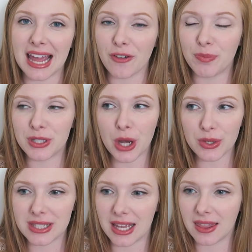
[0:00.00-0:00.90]
They have
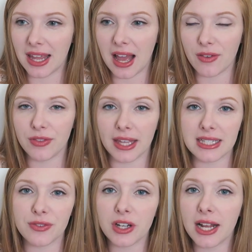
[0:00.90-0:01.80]
Pitocin, they have like
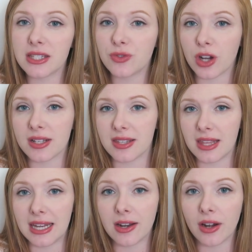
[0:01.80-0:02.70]
different kinds of drugs that
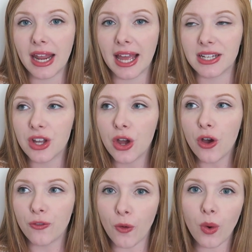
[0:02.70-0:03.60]
they need on hand
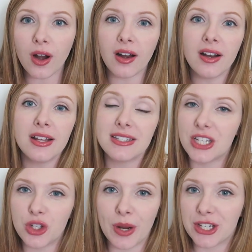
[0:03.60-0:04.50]
for
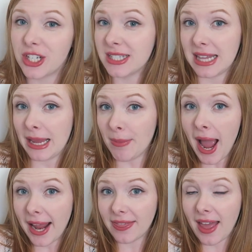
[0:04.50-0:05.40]
situations like
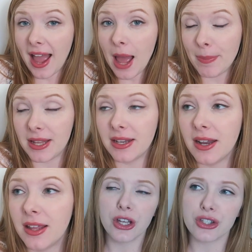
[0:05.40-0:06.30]
mine that happen.
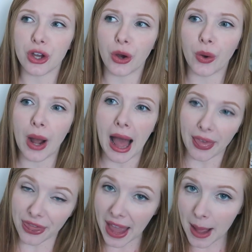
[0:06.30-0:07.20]
So
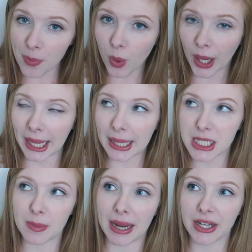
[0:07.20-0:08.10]
at that point,
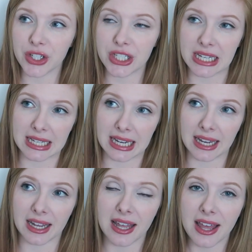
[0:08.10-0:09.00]
to my
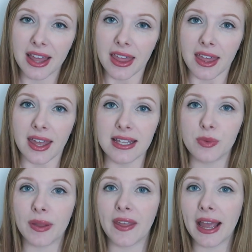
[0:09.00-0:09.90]
understanding, is
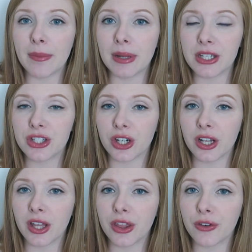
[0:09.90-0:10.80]
when they
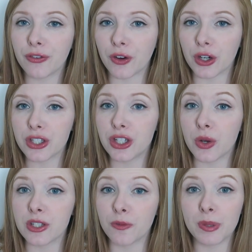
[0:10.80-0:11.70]
administered the first
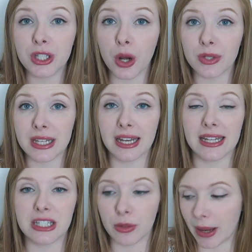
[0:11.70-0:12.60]
dose of Pitocin
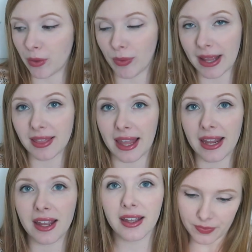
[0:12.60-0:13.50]
into my right
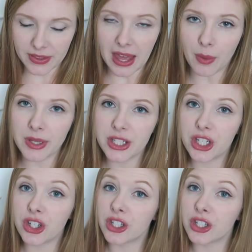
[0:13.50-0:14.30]
leg that was to